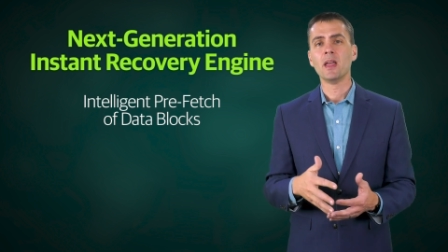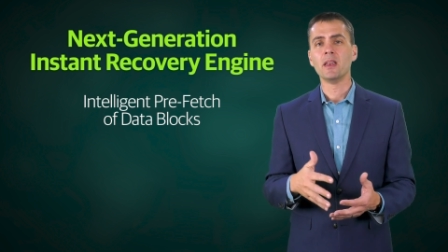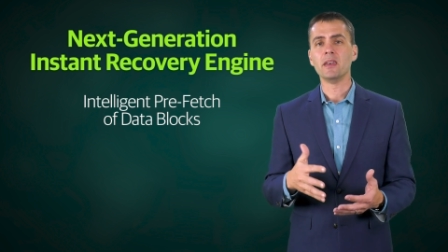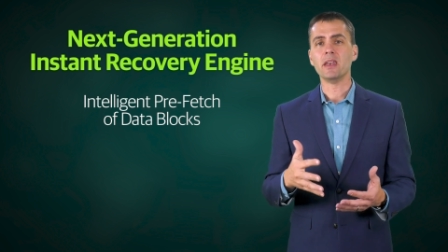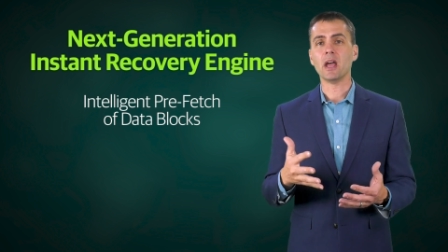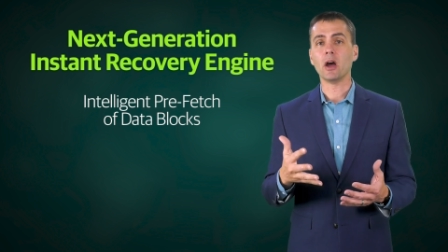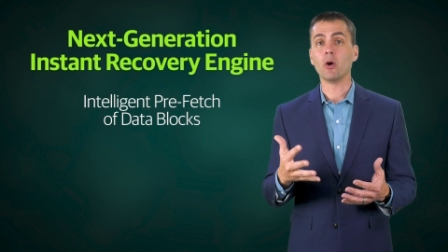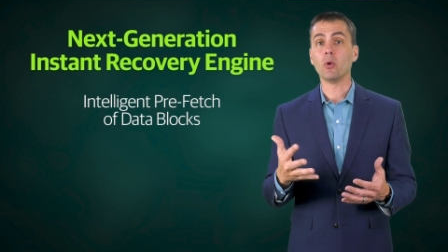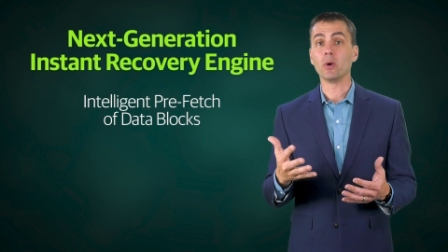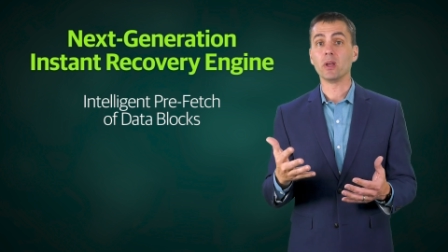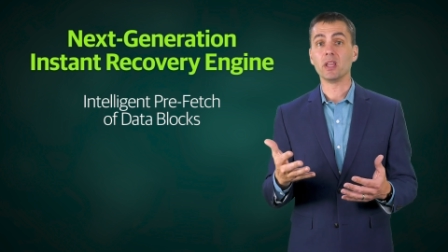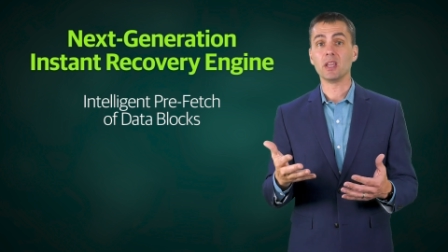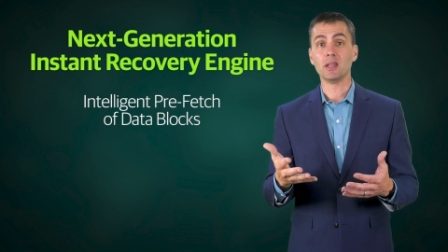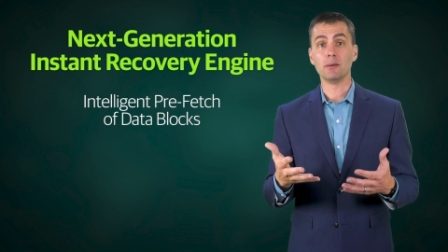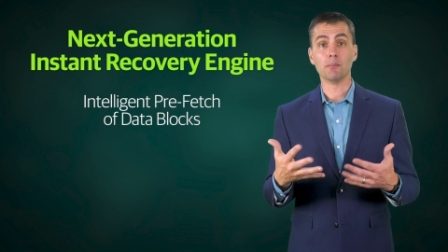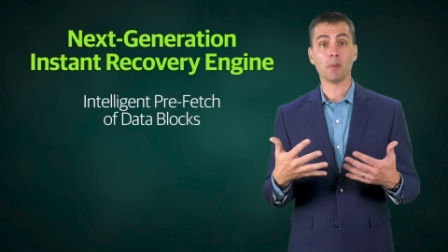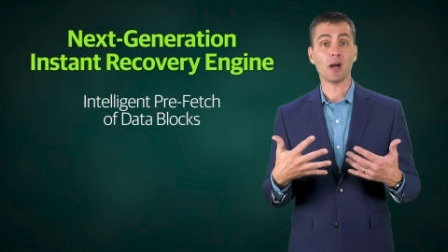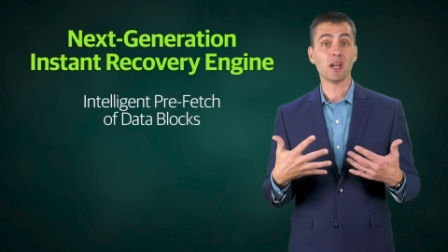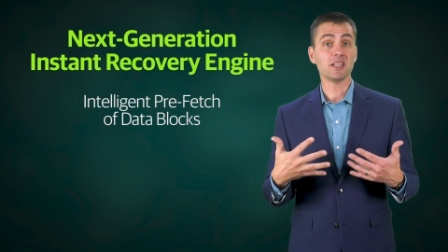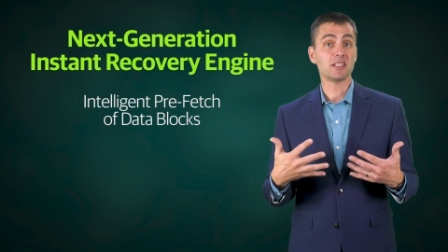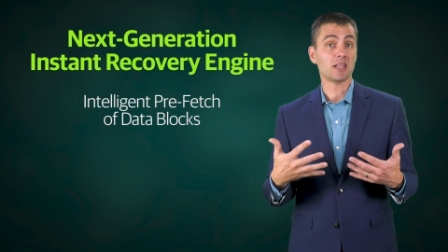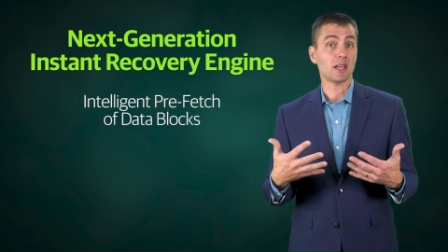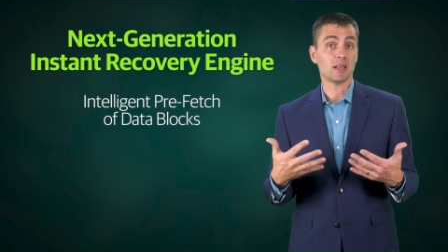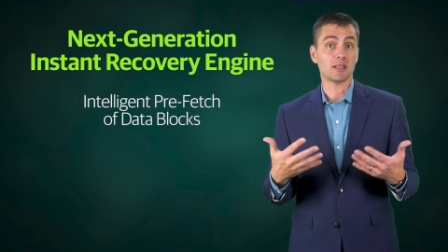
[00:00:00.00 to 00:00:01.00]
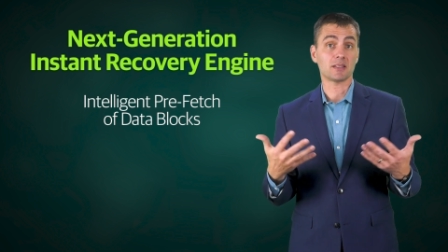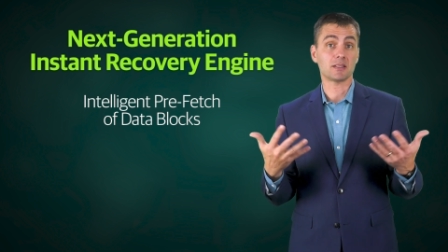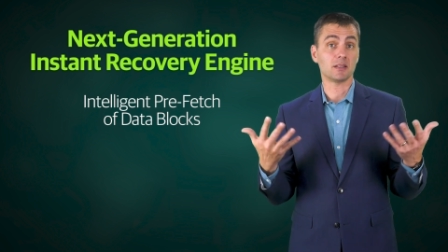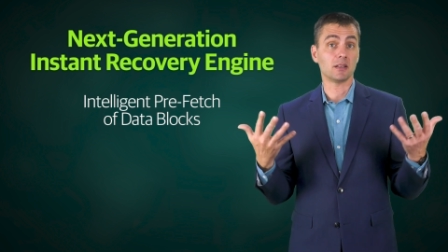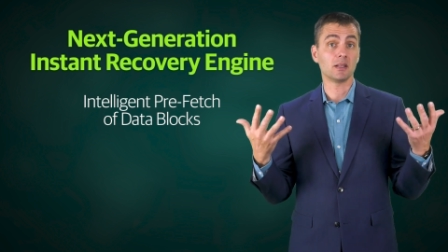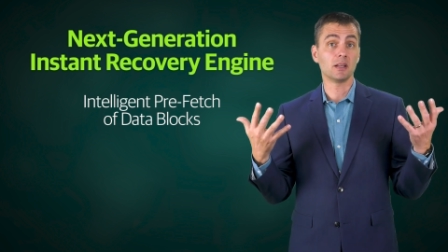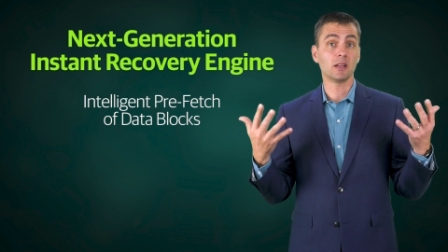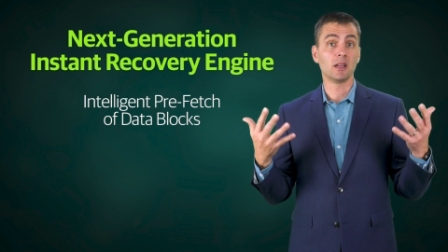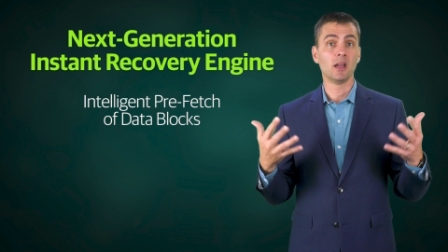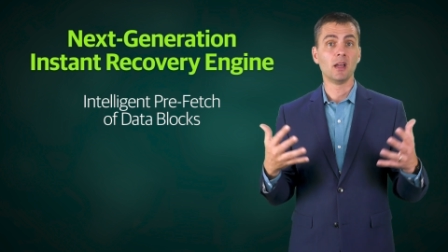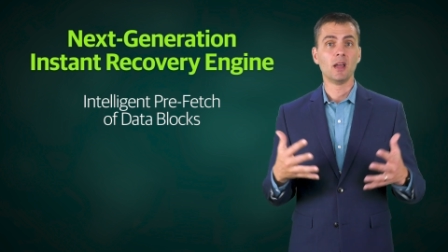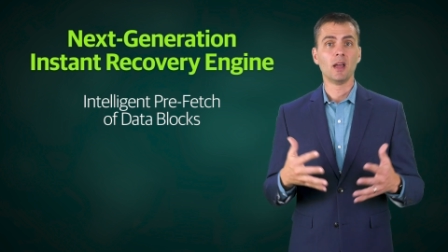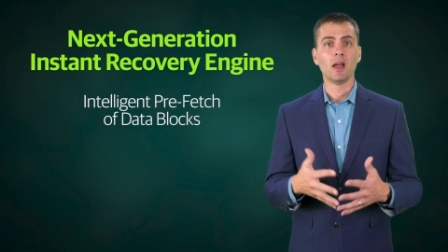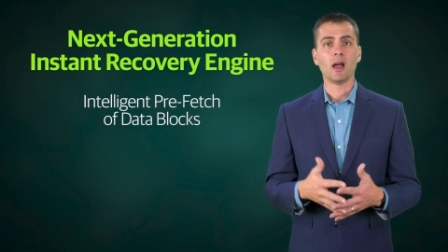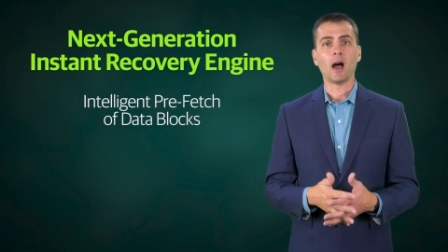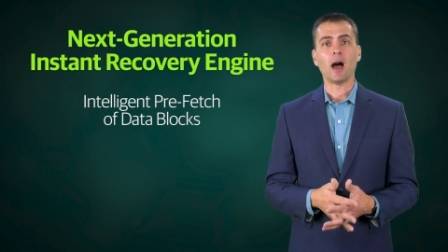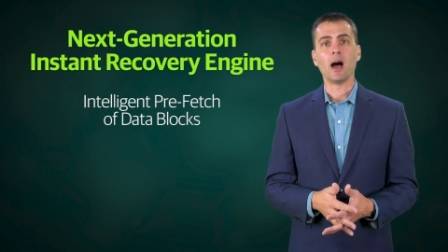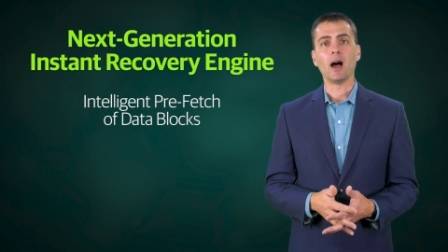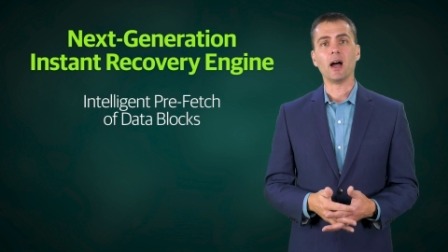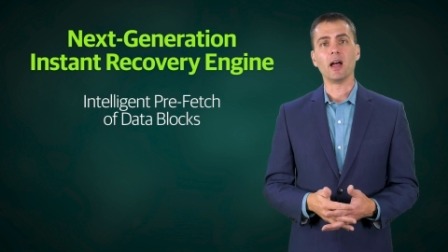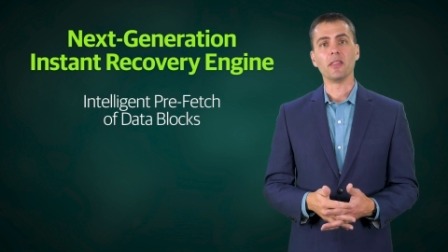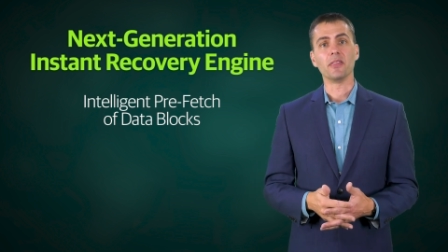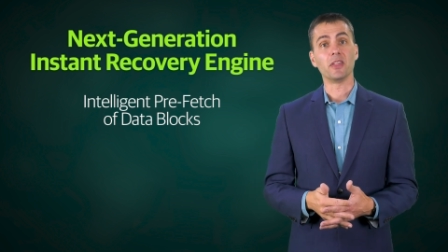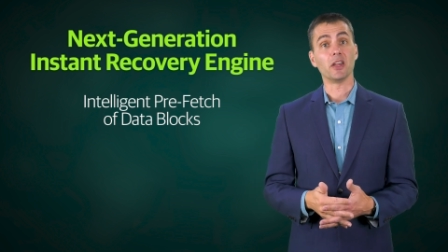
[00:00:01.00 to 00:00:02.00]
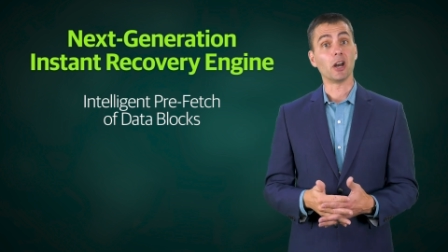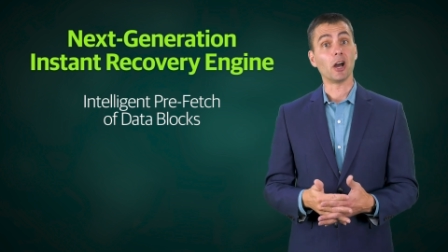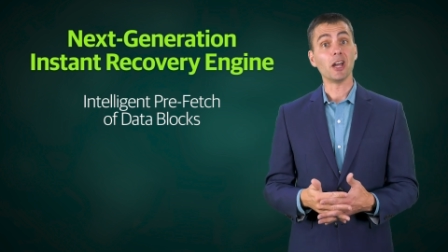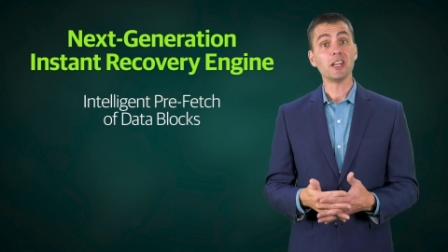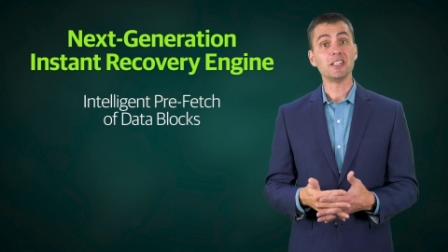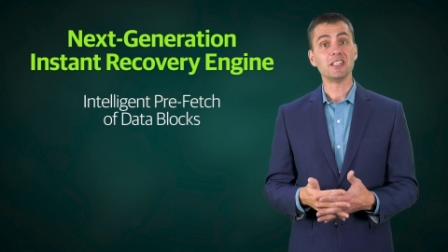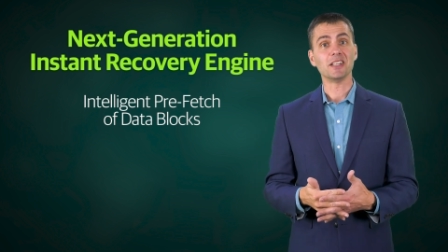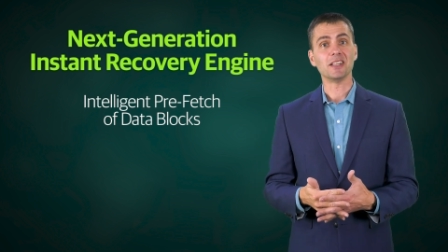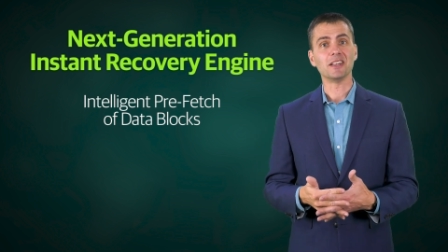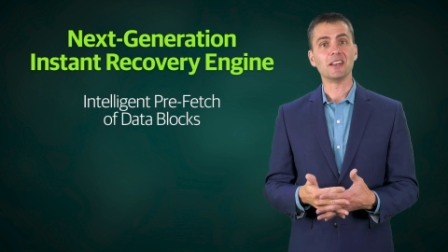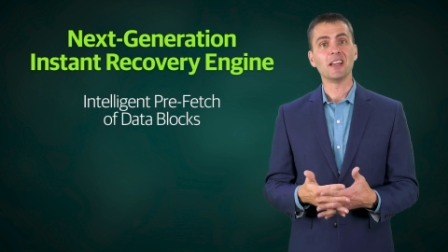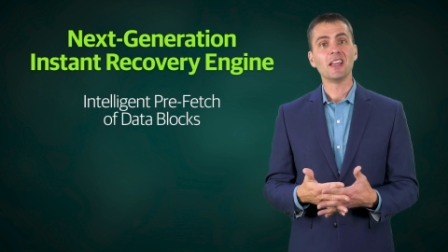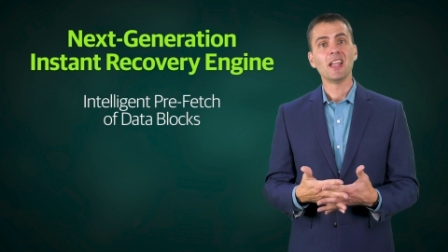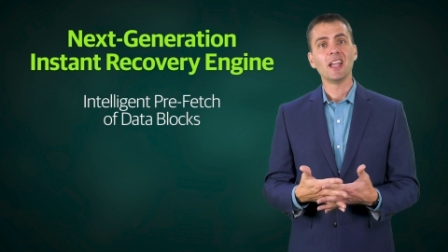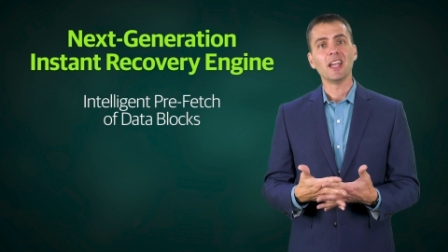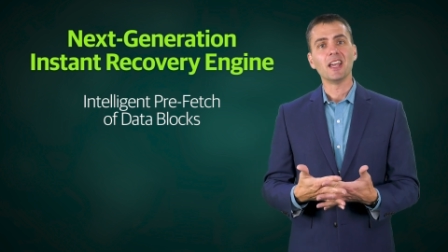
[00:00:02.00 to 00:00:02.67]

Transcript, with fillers: Now, in my testing that I did,